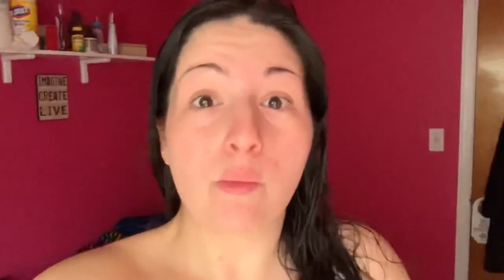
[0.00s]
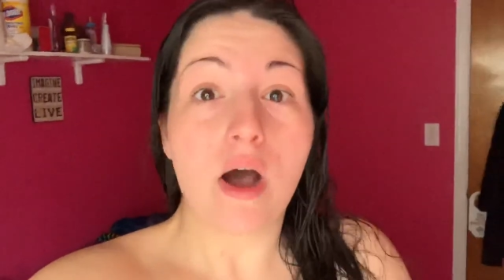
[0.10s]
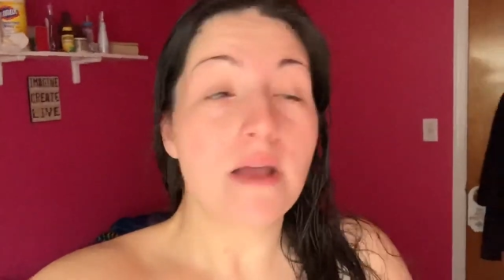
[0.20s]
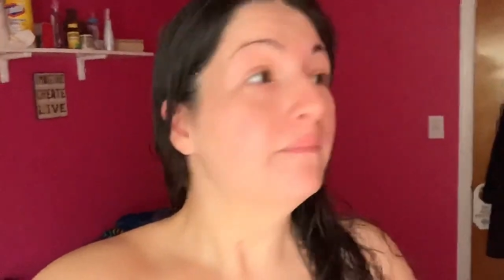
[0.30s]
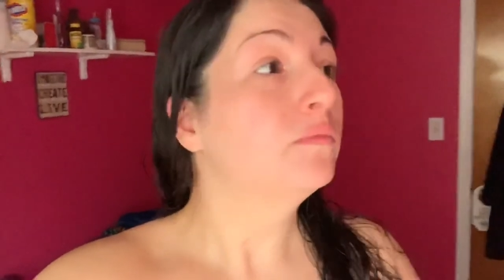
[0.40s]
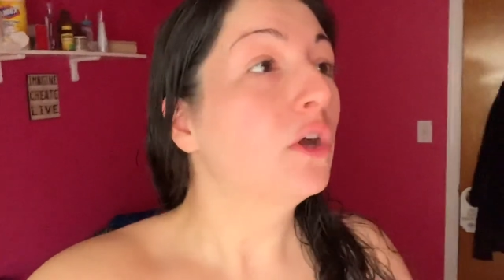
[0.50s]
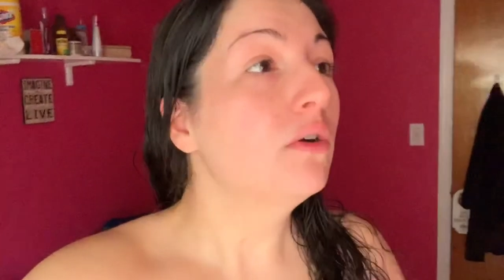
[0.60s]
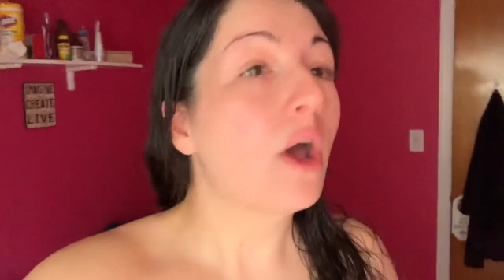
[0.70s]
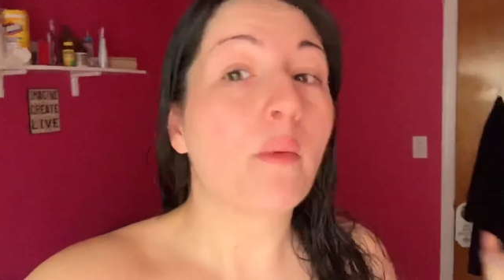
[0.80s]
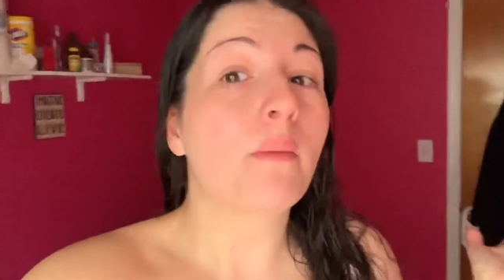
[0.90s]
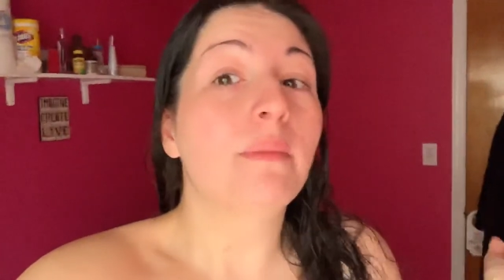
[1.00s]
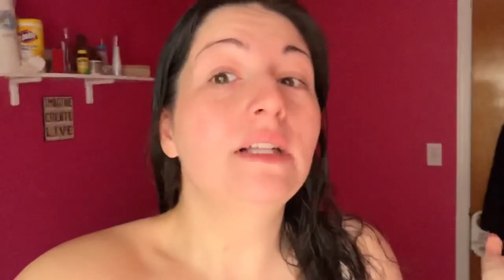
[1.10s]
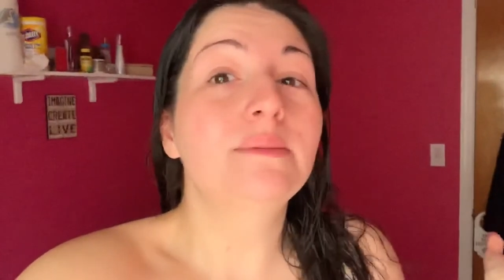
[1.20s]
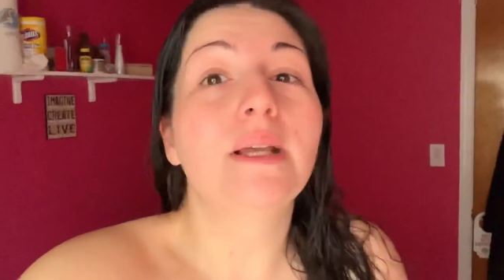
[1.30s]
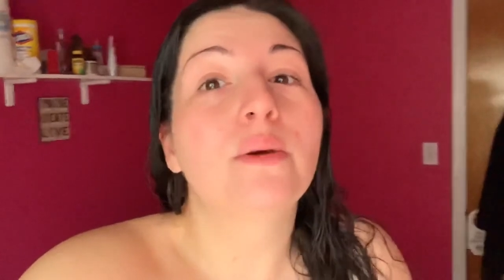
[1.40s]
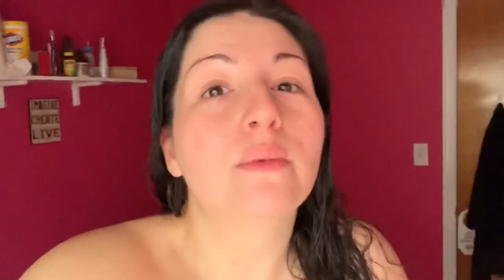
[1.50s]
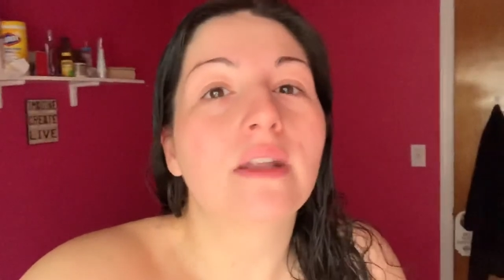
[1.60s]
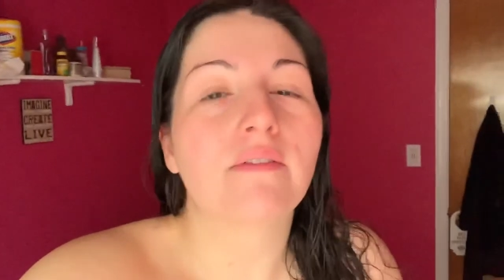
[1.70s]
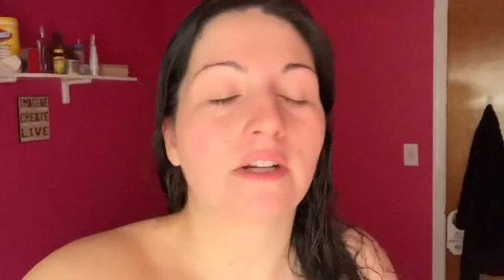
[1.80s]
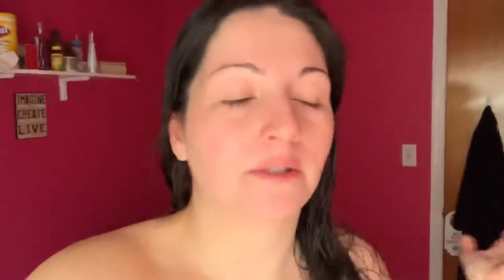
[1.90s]
Why? Don't know. Beats me. We'll
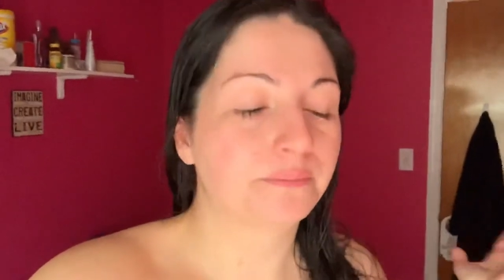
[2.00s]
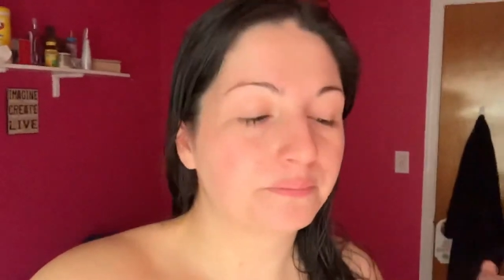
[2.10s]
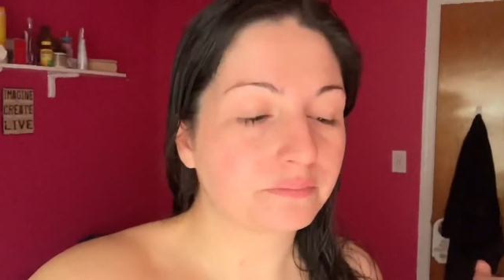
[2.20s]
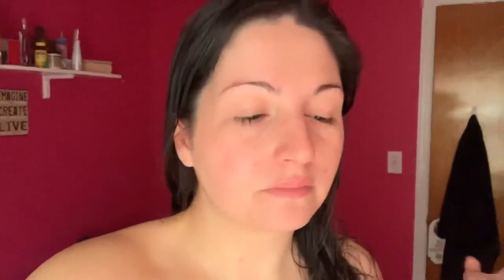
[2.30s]
never know.